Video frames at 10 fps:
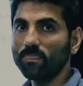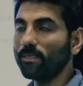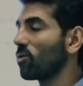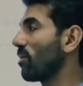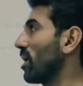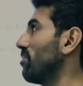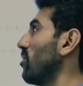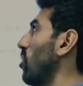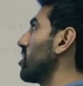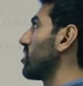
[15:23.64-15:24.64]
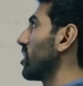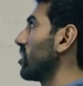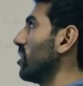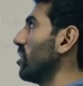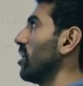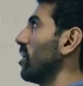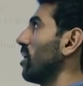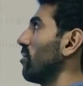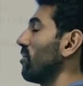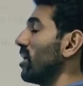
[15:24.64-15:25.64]
Now you might be wondering,
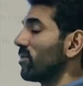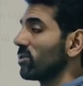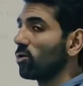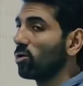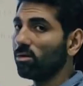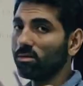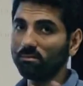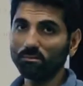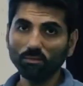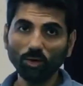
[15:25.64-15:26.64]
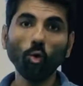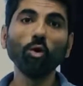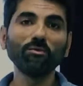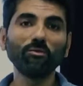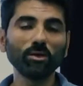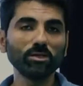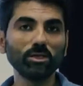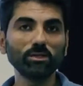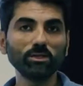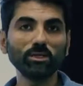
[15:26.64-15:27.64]
even though coal, for
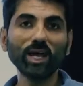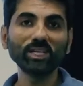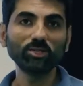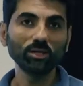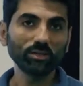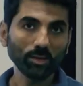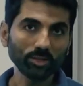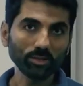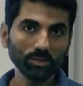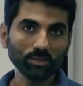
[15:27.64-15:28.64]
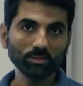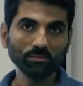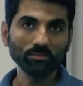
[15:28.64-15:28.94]
instance, is a natural substance,